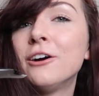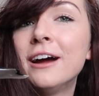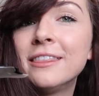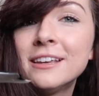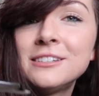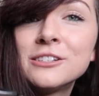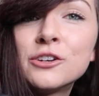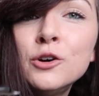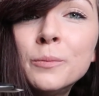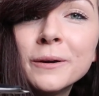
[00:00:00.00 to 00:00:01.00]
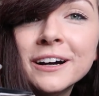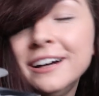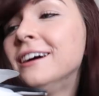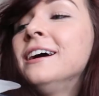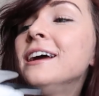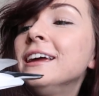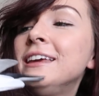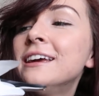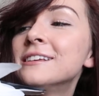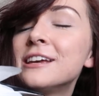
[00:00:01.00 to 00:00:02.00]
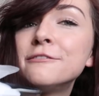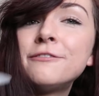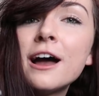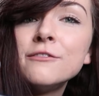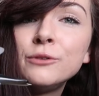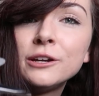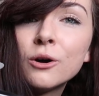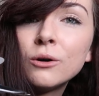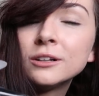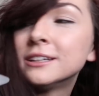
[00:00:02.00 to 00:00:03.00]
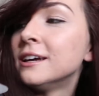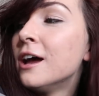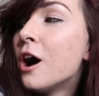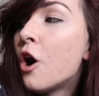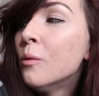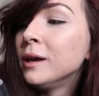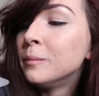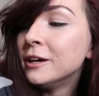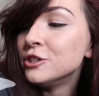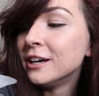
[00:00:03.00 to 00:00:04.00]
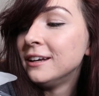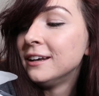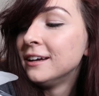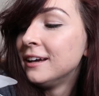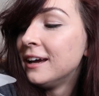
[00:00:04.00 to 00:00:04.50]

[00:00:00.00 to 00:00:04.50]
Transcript: All right, this is Cooper. He is a 5-week-old homing pigeon.